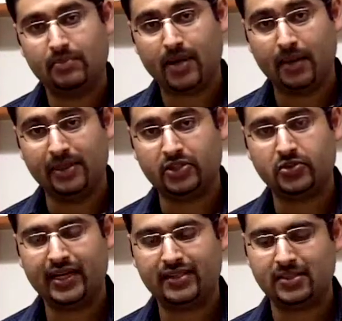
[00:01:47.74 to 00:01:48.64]
public
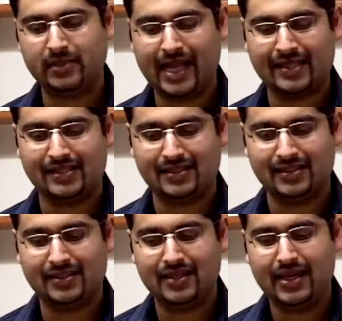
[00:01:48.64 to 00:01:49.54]
transit
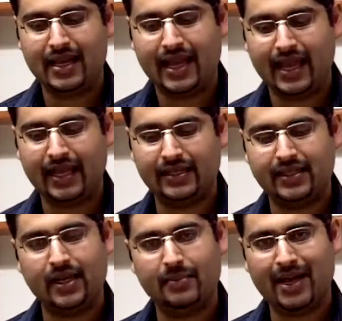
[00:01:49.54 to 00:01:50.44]
passes, and
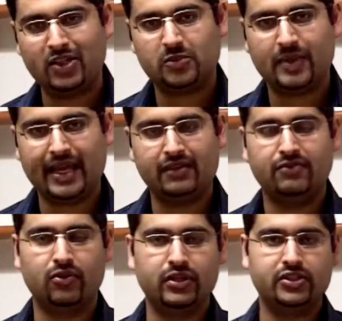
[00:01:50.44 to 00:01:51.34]
amounts paid
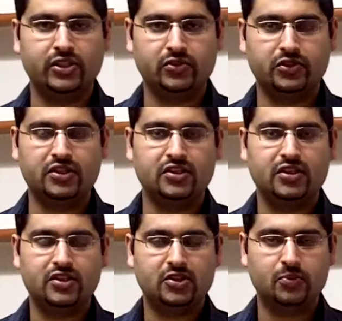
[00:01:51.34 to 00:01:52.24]
for a children's
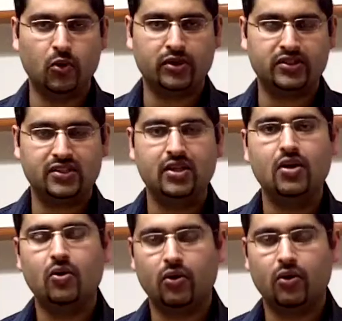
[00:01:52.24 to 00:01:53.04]
sports